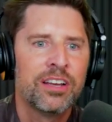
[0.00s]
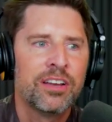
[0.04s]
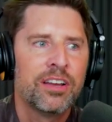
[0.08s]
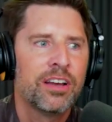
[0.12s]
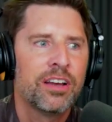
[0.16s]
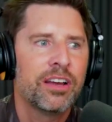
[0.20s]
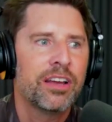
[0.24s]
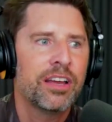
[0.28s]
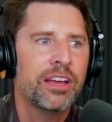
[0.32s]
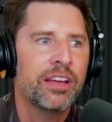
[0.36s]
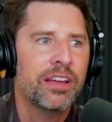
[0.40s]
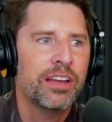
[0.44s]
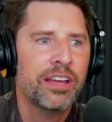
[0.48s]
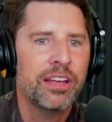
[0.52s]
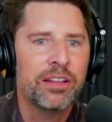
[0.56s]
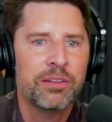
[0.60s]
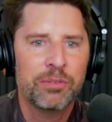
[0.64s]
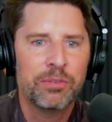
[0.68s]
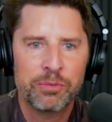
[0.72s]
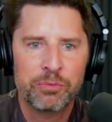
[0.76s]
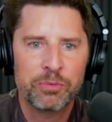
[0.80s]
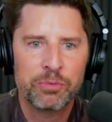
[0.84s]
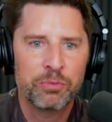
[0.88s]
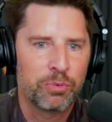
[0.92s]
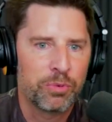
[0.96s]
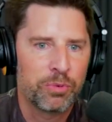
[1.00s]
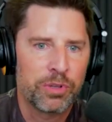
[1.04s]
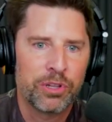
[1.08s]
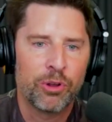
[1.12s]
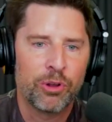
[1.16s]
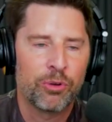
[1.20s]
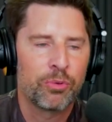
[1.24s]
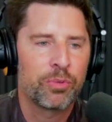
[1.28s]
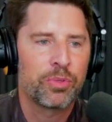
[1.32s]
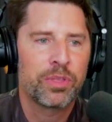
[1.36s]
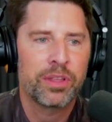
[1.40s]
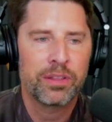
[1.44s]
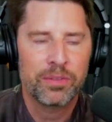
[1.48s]
and, and you
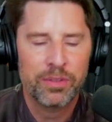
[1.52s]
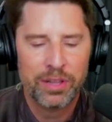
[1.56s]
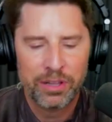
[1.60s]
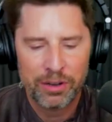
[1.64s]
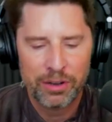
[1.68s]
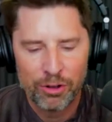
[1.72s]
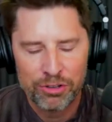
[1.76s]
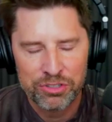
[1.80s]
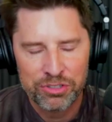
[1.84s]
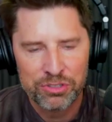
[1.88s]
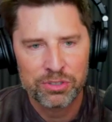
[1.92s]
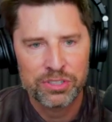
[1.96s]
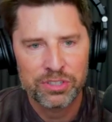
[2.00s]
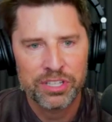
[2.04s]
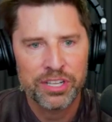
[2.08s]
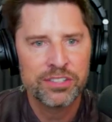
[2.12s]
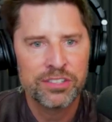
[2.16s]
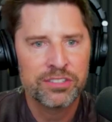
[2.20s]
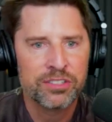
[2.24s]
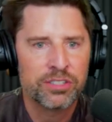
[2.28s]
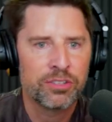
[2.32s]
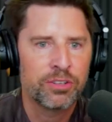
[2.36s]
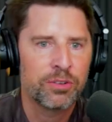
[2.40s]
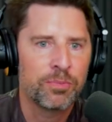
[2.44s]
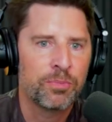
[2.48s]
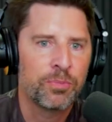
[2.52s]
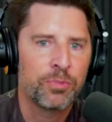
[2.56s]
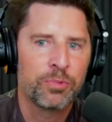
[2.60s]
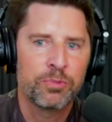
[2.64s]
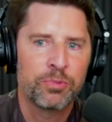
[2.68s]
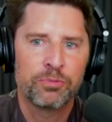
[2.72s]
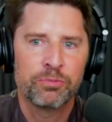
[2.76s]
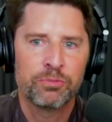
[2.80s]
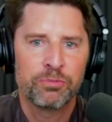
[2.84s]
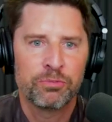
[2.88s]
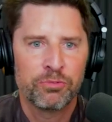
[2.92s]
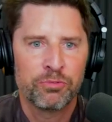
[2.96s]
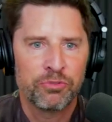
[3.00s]
know th- that also leads to
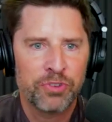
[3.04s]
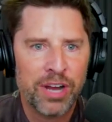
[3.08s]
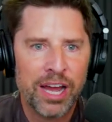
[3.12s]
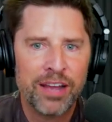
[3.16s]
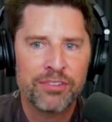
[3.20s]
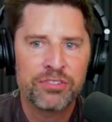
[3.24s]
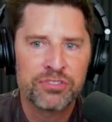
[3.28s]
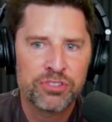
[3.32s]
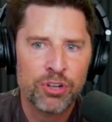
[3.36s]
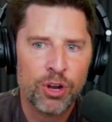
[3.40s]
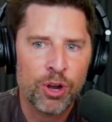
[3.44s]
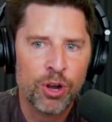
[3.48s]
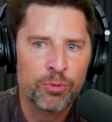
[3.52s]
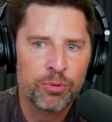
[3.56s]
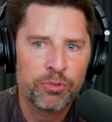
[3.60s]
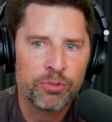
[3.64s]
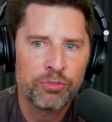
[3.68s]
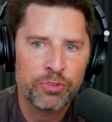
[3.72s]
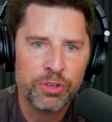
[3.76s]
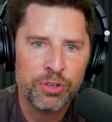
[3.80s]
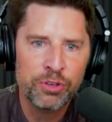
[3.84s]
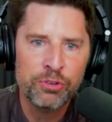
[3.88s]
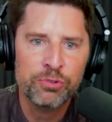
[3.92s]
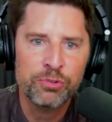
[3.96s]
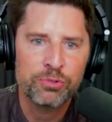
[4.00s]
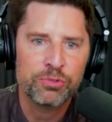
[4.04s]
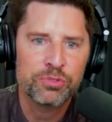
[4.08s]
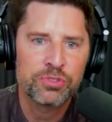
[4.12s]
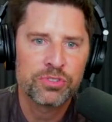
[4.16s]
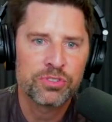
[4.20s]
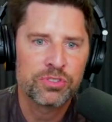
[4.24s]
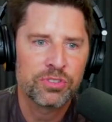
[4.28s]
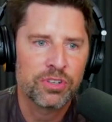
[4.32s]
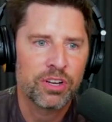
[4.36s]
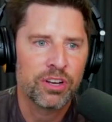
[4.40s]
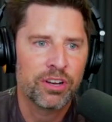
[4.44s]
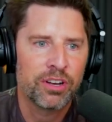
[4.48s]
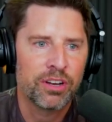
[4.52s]
five star
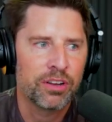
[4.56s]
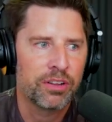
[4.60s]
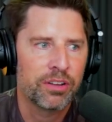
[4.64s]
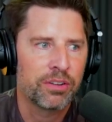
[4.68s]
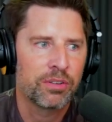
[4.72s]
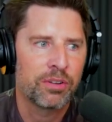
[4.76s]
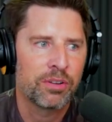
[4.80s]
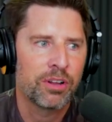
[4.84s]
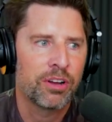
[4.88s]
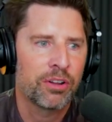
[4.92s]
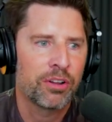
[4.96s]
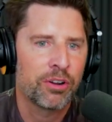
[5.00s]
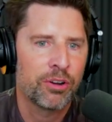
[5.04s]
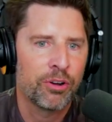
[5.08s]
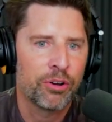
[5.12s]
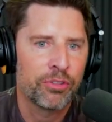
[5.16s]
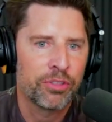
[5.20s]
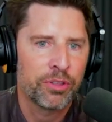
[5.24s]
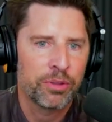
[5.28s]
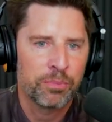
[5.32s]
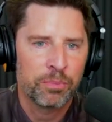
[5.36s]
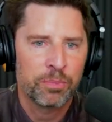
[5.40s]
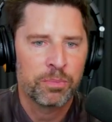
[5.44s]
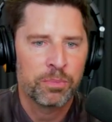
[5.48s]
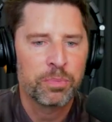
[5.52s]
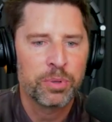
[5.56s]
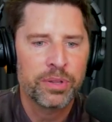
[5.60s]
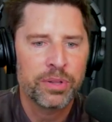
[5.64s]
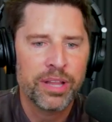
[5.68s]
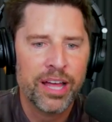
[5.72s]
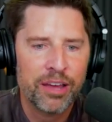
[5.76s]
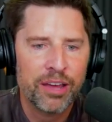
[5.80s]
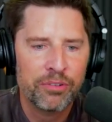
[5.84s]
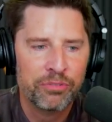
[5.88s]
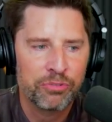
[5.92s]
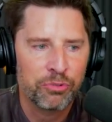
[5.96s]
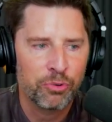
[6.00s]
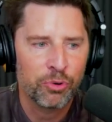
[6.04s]
reviews on on all the
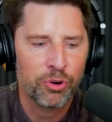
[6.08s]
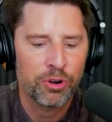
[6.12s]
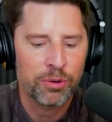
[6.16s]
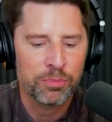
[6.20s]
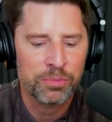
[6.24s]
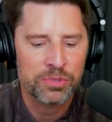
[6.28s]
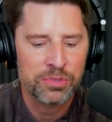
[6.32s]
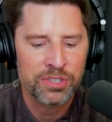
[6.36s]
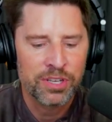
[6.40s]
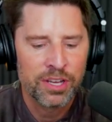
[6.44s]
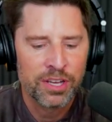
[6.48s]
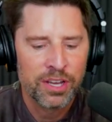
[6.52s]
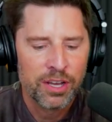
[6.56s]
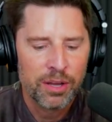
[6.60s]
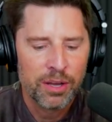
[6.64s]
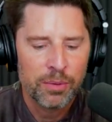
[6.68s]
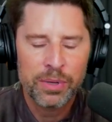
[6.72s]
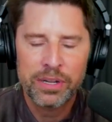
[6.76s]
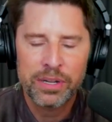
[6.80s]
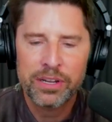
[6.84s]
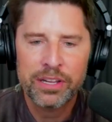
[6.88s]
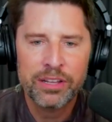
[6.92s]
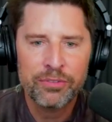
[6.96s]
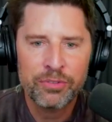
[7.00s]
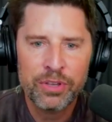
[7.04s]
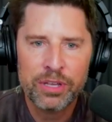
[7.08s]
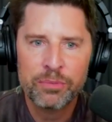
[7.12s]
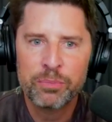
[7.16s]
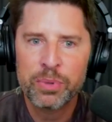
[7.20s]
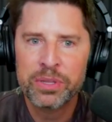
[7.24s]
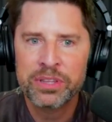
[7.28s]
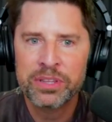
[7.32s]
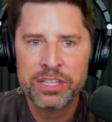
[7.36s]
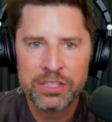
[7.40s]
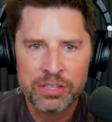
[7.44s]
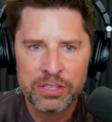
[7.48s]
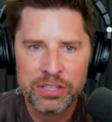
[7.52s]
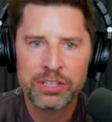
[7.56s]
platforms. But even but
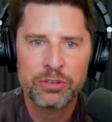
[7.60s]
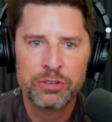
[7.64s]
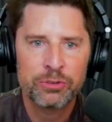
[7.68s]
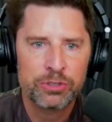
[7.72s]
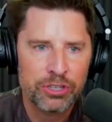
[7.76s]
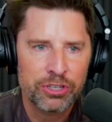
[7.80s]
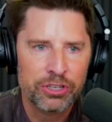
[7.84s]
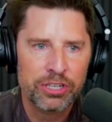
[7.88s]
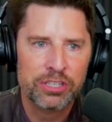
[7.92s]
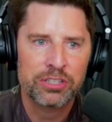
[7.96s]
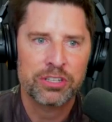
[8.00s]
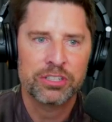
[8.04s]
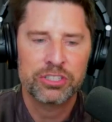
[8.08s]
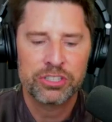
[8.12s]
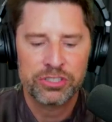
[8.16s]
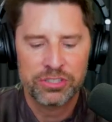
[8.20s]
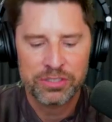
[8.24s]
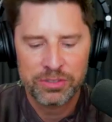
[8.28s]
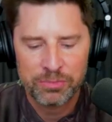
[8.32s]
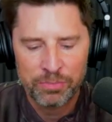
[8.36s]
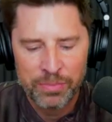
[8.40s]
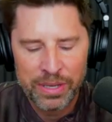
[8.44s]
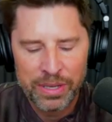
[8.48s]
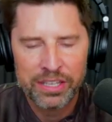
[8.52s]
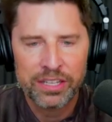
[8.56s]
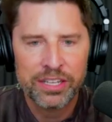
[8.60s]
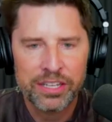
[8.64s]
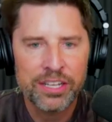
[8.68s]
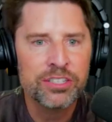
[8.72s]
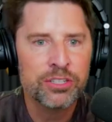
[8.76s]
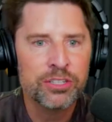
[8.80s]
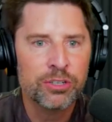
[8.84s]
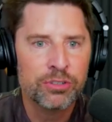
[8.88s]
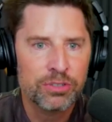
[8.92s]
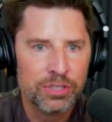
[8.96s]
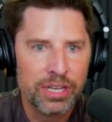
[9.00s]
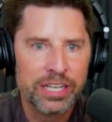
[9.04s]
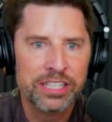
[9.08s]
then you took it just make it
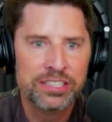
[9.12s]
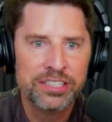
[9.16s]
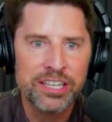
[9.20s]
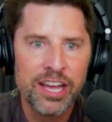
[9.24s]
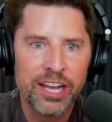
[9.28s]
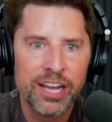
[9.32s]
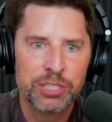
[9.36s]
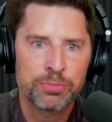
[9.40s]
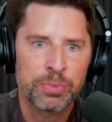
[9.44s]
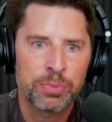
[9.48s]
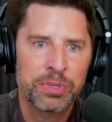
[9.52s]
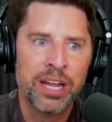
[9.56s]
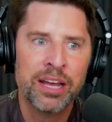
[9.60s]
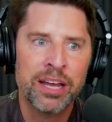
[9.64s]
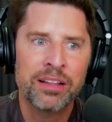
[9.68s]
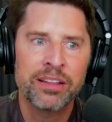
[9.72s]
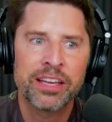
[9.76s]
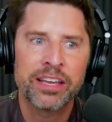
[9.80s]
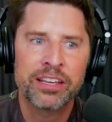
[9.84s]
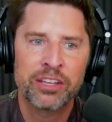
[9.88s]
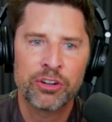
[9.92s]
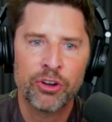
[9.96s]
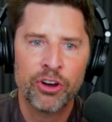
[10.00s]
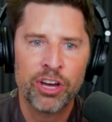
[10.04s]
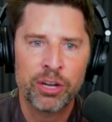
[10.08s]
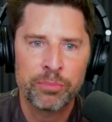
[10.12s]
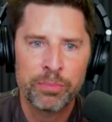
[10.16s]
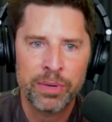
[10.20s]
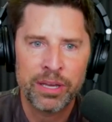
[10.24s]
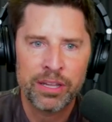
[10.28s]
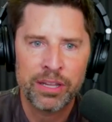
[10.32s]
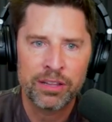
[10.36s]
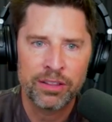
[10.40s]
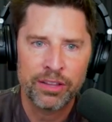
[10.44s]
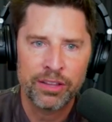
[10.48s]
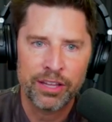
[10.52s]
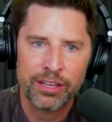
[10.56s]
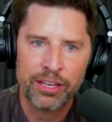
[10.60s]
easier like a text, but not like an
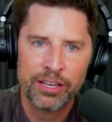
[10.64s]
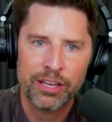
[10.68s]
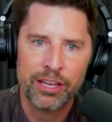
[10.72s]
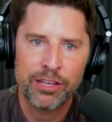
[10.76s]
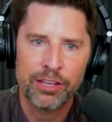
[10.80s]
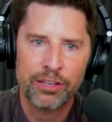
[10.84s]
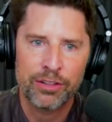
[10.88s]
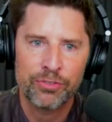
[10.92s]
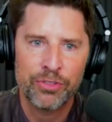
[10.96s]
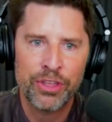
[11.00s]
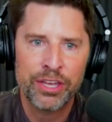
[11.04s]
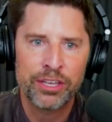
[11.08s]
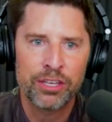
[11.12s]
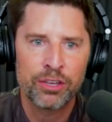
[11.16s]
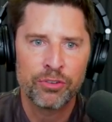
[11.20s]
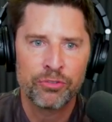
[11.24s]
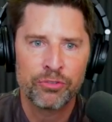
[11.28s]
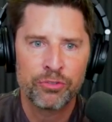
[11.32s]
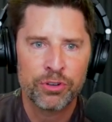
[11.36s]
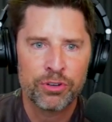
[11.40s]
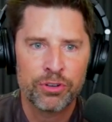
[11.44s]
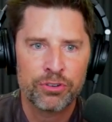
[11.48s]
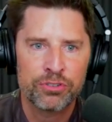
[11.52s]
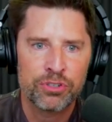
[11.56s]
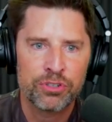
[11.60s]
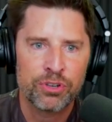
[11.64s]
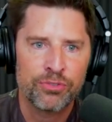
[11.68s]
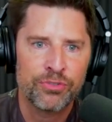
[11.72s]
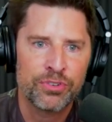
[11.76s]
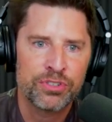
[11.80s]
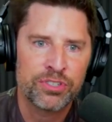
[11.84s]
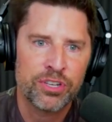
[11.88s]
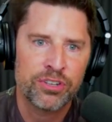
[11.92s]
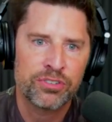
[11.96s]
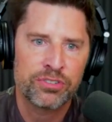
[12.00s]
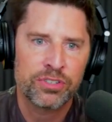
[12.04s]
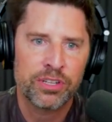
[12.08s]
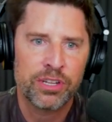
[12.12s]
automated like, hey, thank you for your service
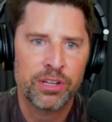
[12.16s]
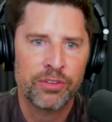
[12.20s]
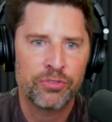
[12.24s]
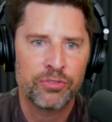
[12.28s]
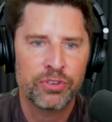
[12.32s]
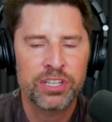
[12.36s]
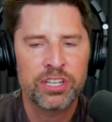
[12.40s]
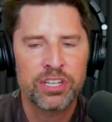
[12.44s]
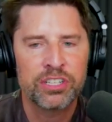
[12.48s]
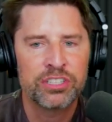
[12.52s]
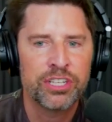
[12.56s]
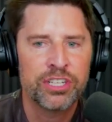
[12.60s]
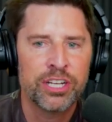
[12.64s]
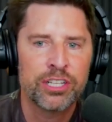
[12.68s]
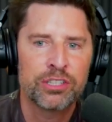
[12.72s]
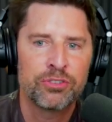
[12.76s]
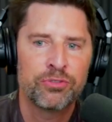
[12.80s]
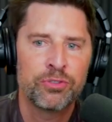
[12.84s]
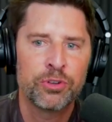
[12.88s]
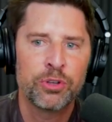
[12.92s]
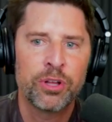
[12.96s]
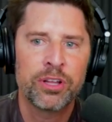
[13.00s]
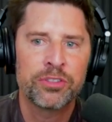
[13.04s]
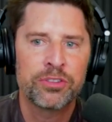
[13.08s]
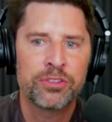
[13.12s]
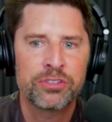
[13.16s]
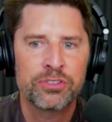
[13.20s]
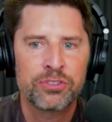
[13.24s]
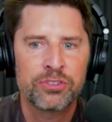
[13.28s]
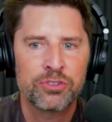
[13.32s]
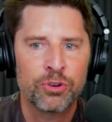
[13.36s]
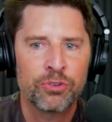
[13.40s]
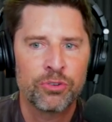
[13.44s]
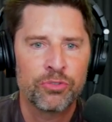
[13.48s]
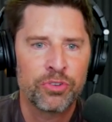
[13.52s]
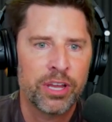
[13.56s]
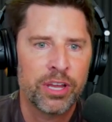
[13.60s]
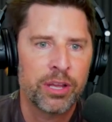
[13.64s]
yesterday. If you get a chance, fill out this
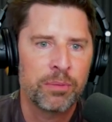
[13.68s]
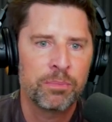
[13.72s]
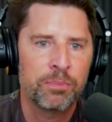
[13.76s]
survey.